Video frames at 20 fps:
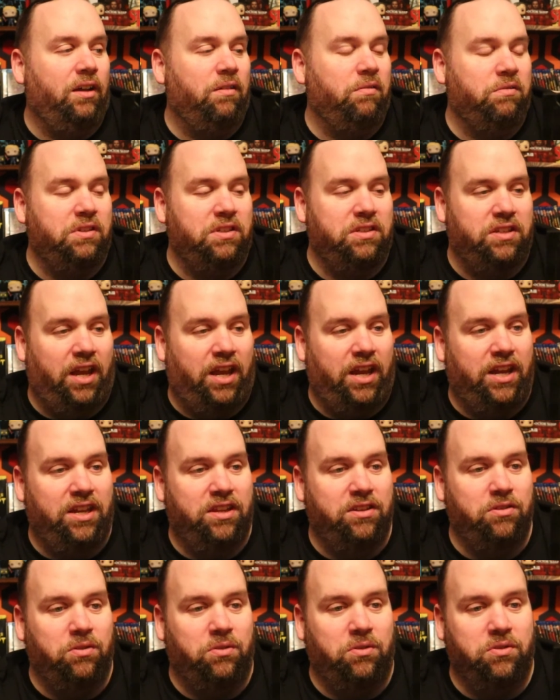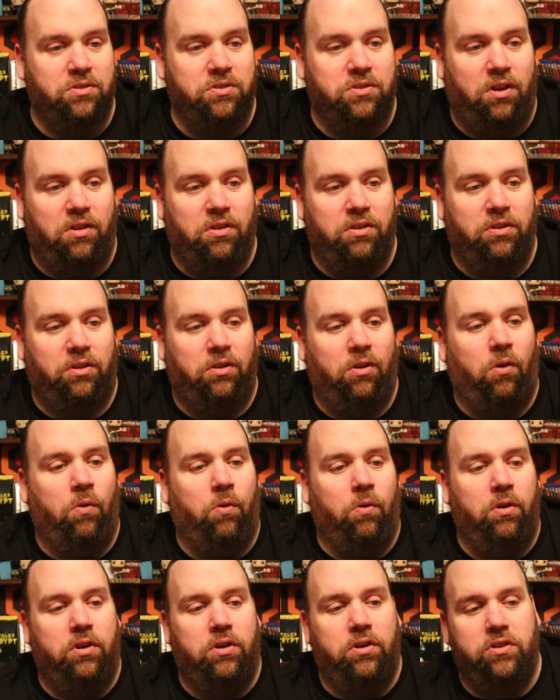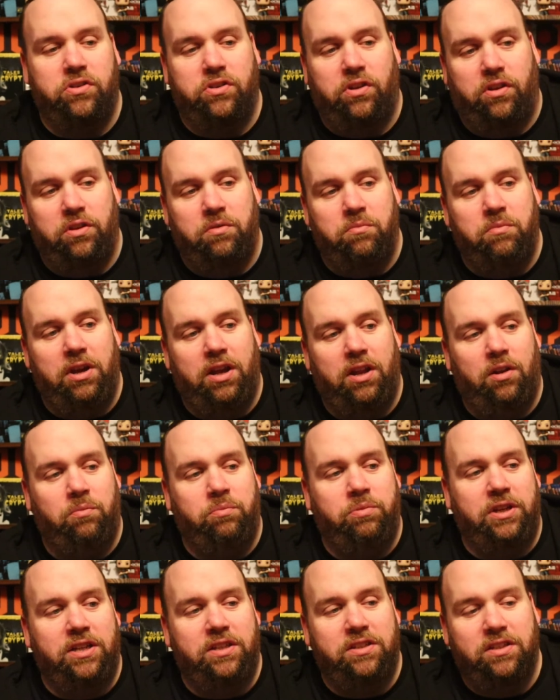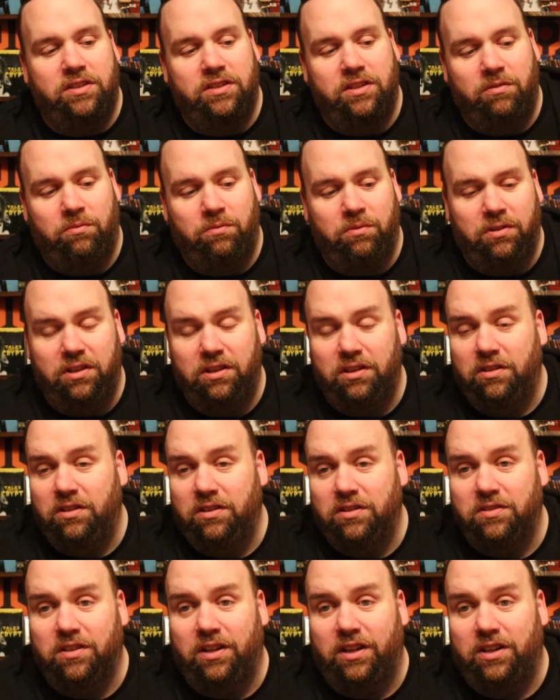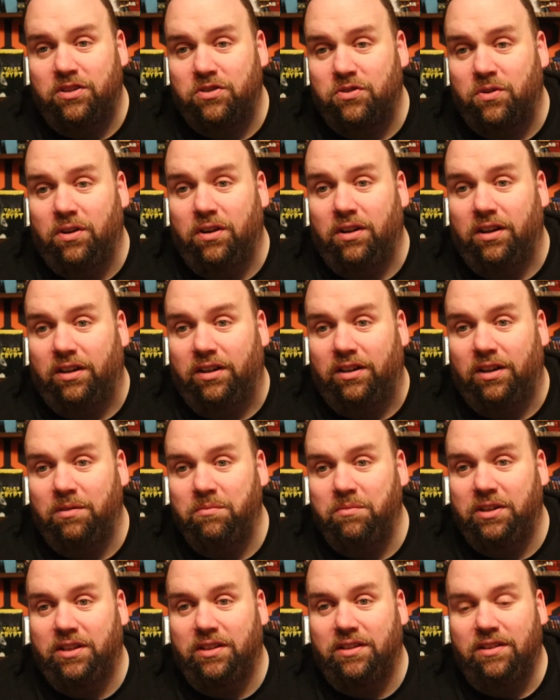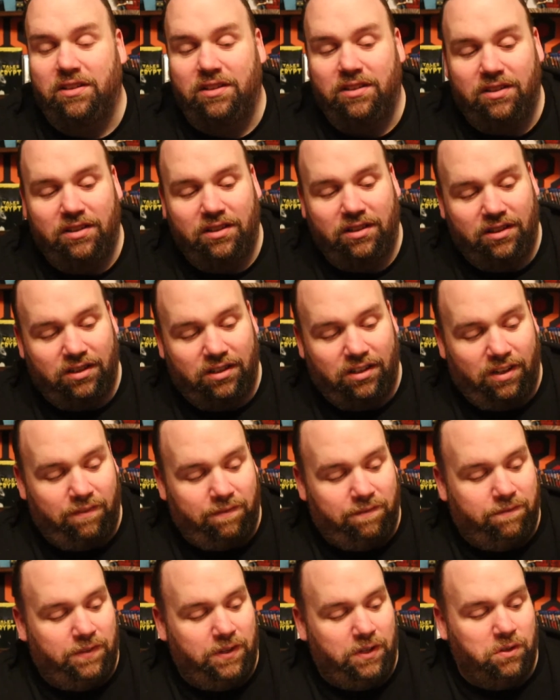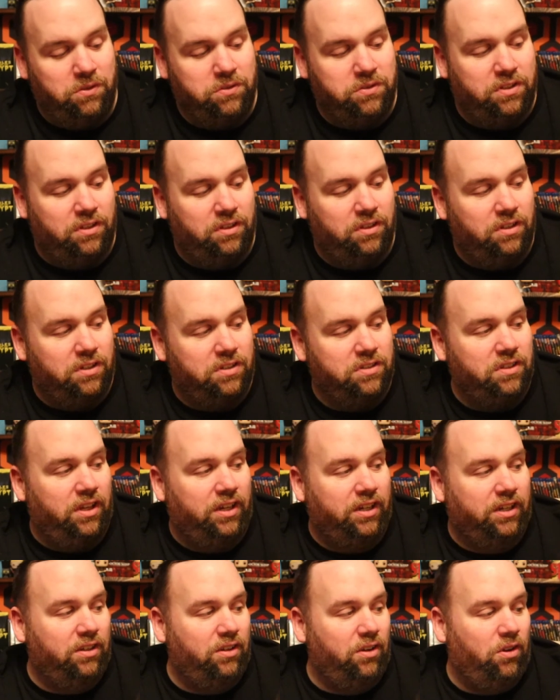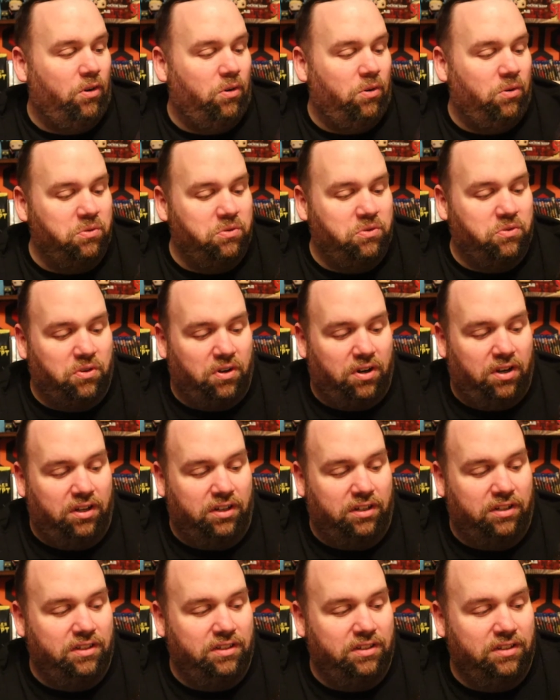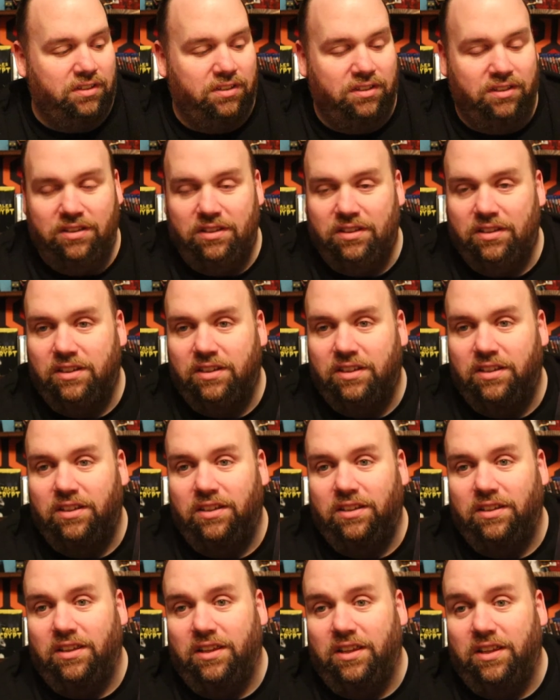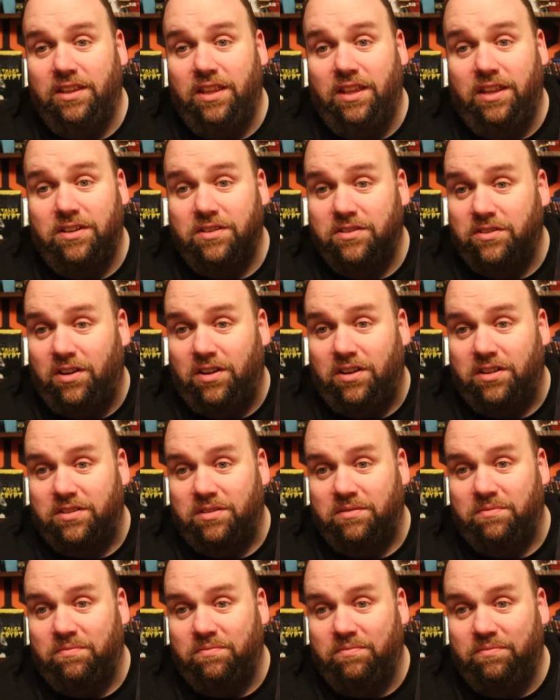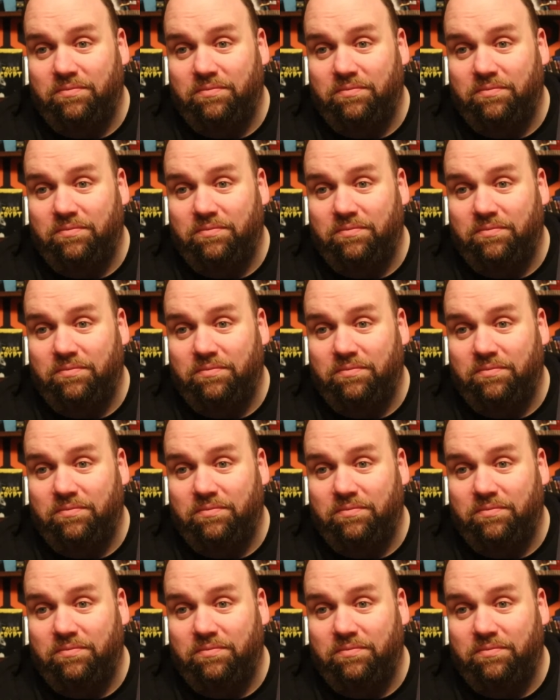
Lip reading: these handles, all the corners, all the metal pieces, it really looks like a trunk. I mean, it feels and looks like an old trunk. And that is awesome.